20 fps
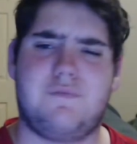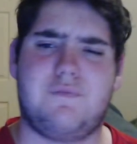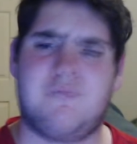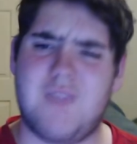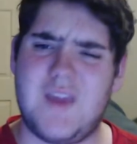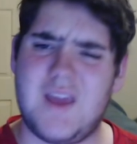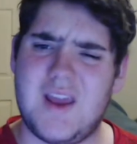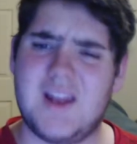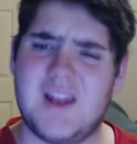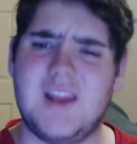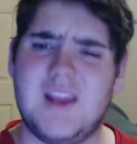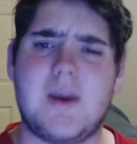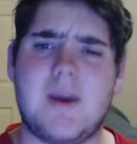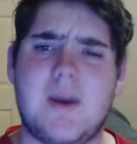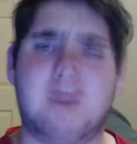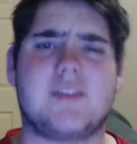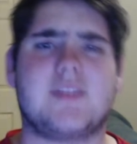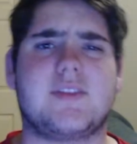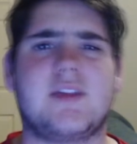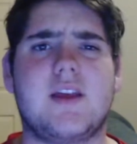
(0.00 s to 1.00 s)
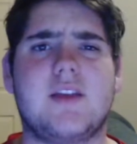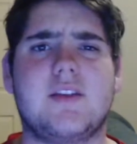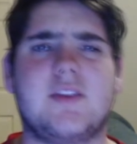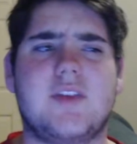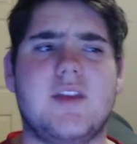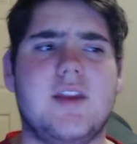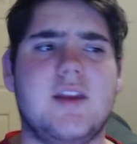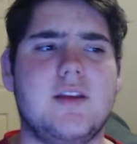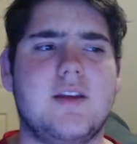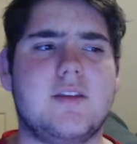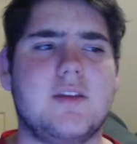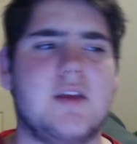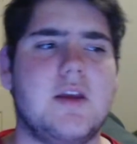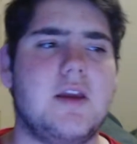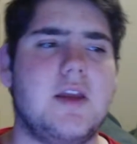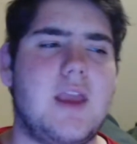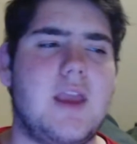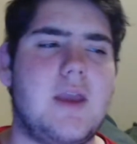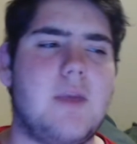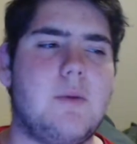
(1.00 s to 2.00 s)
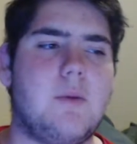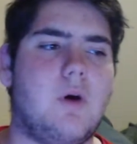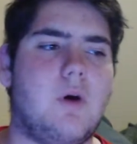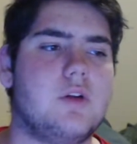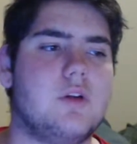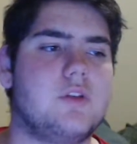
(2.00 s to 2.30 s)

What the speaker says: on fairly maxed out settings,